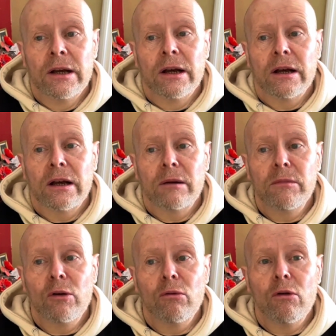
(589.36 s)

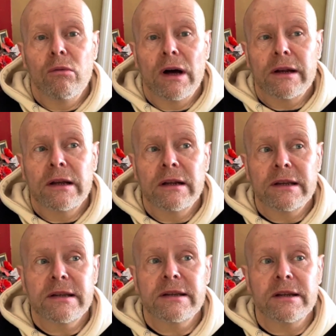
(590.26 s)
Millwall 1,
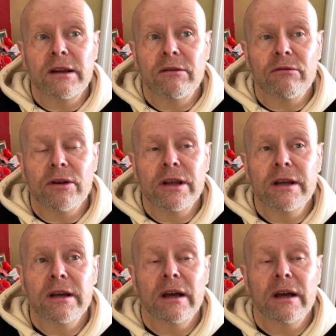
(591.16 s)
Leicester City 3,